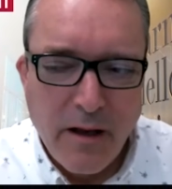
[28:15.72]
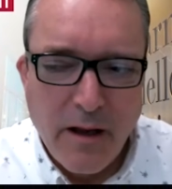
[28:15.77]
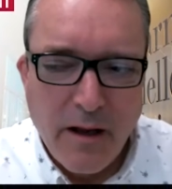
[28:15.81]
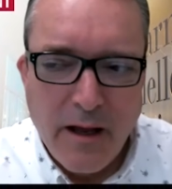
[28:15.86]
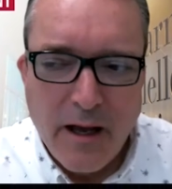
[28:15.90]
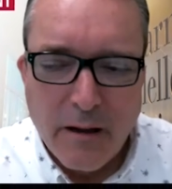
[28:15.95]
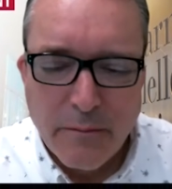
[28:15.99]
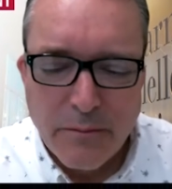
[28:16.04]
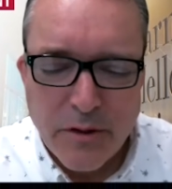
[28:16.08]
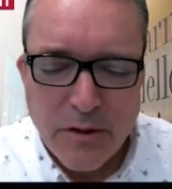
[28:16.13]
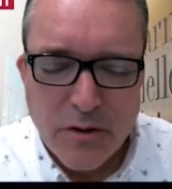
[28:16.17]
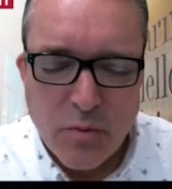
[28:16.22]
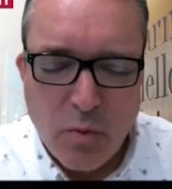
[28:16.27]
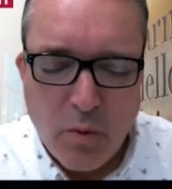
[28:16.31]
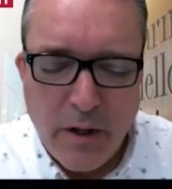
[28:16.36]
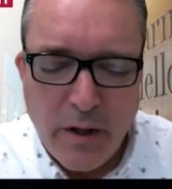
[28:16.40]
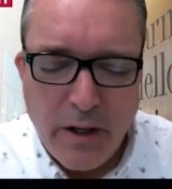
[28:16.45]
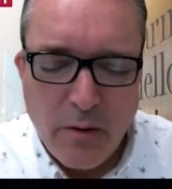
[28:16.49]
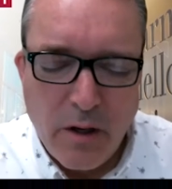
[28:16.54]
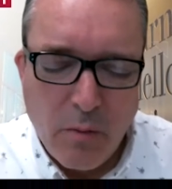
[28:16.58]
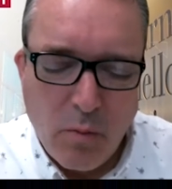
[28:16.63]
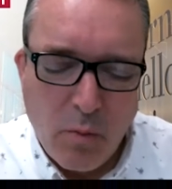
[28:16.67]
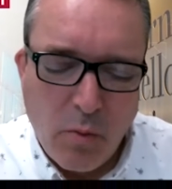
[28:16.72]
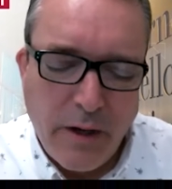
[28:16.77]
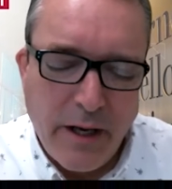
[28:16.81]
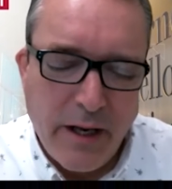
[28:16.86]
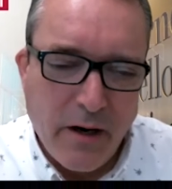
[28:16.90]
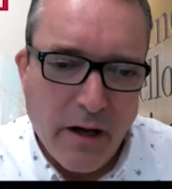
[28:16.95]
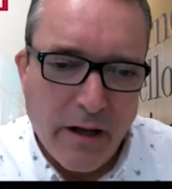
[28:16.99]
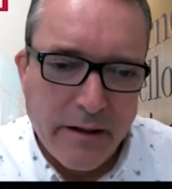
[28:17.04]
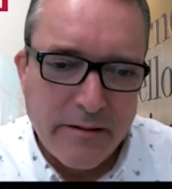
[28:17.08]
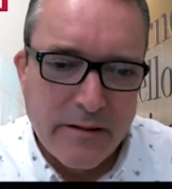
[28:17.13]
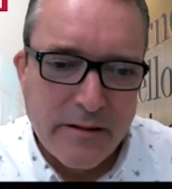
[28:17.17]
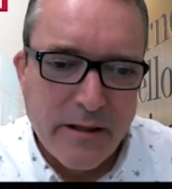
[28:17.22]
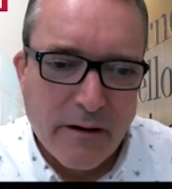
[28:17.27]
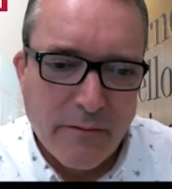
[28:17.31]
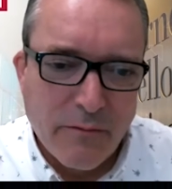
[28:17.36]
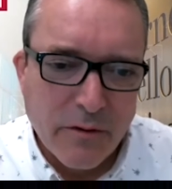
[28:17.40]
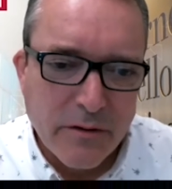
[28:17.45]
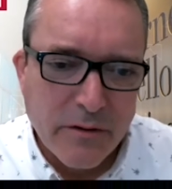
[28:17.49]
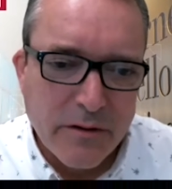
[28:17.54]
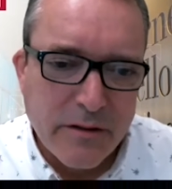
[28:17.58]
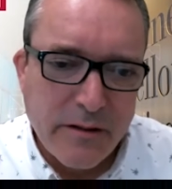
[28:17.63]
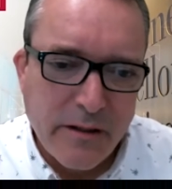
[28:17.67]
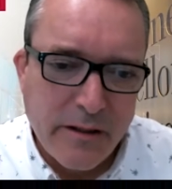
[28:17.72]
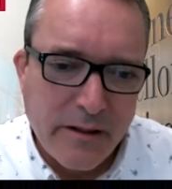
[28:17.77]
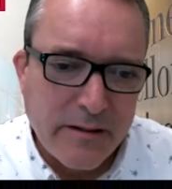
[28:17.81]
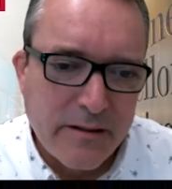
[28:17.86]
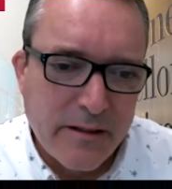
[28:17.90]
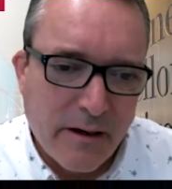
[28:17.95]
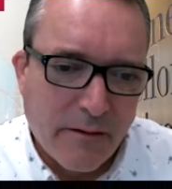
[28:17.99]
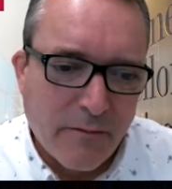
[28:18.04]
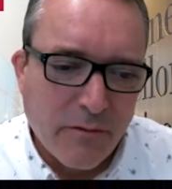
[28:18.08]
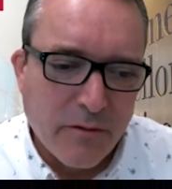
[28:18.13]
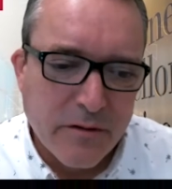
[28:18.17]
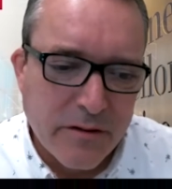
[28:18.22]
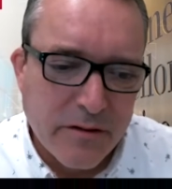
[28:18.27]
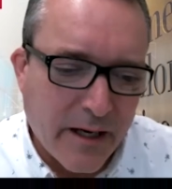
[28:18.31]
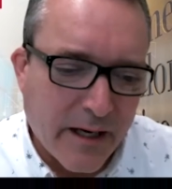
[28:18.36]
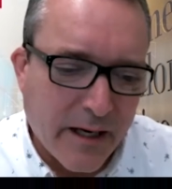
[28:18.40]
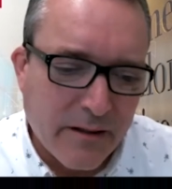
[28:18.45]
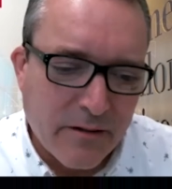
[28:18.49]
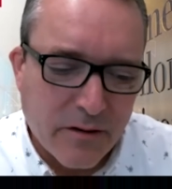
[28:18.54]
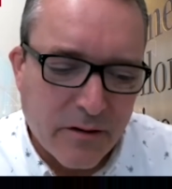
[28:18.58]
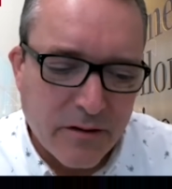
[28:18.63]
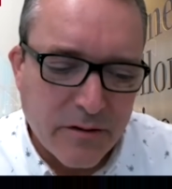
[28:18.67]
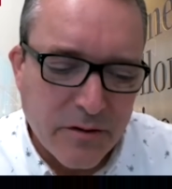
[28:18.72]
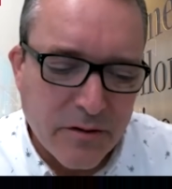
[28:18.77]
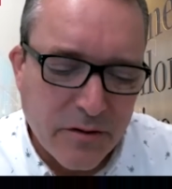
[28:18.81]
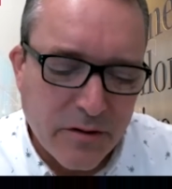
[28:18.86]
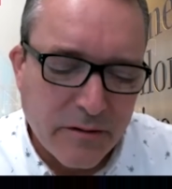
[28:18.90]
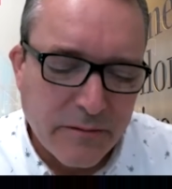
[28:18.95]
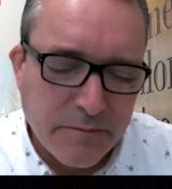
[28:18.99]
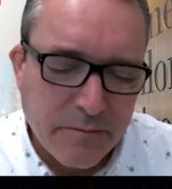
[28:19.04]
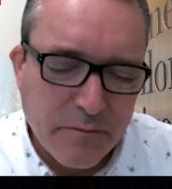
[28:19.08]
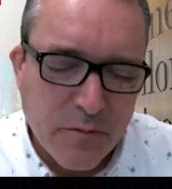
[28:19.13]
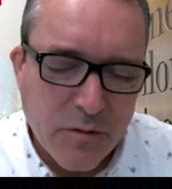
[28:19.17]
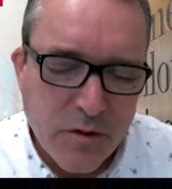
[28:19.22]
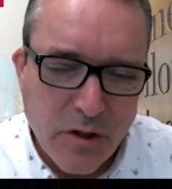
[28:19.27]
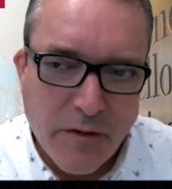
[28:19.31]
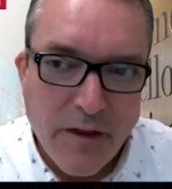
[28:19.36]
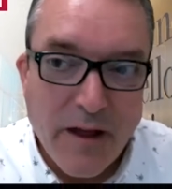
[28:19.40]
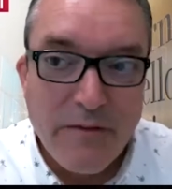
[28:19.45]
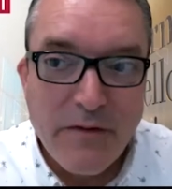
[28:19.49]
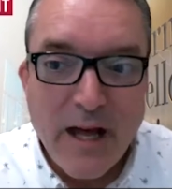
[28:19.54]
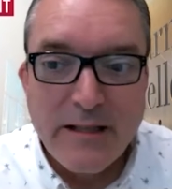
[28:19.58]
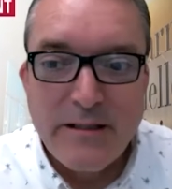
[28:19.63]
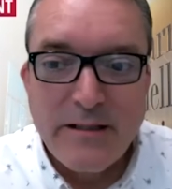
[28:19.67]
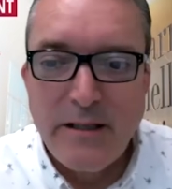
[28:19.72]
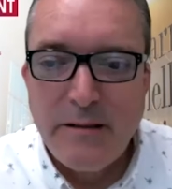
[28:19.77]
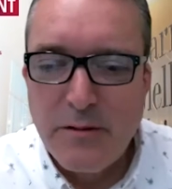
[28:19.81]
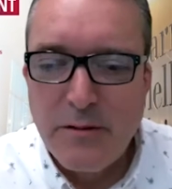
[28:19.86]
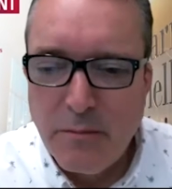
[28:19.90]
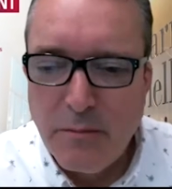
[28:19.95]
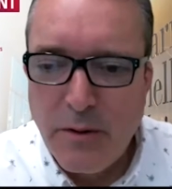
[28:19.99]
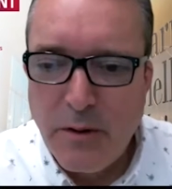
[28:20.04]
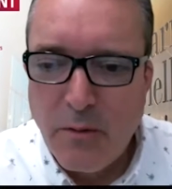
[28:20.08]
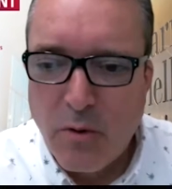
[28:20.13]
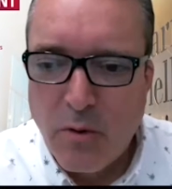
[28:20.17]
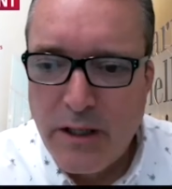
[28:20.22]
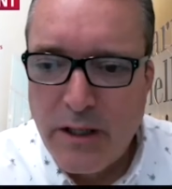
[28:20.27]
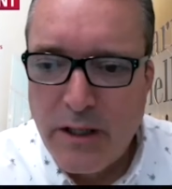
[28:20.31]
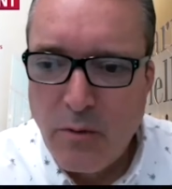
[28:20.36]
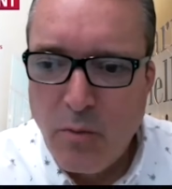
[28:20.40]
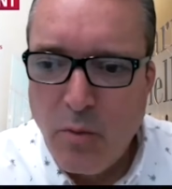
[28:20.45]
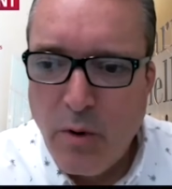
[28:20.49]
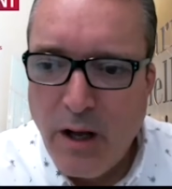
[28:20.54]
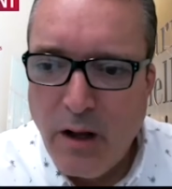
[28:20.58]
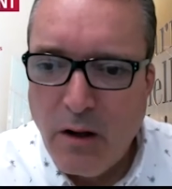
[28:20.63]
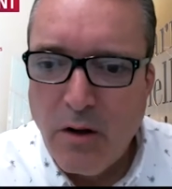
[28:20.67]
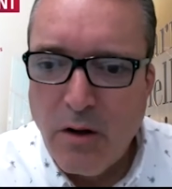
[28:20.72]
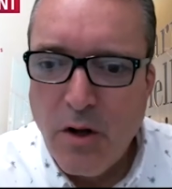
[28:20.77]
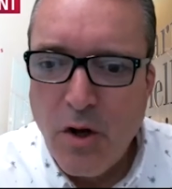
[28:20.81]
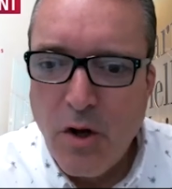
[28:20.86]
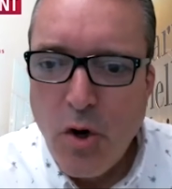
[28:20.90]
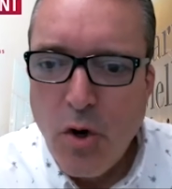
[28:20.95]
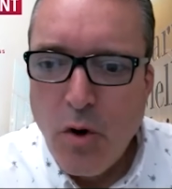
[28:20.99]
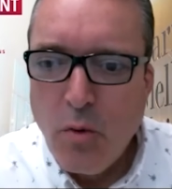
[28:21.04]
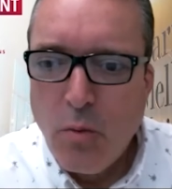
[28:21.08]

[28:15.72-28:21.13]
helps us win on several sectors. So that seems to be working well.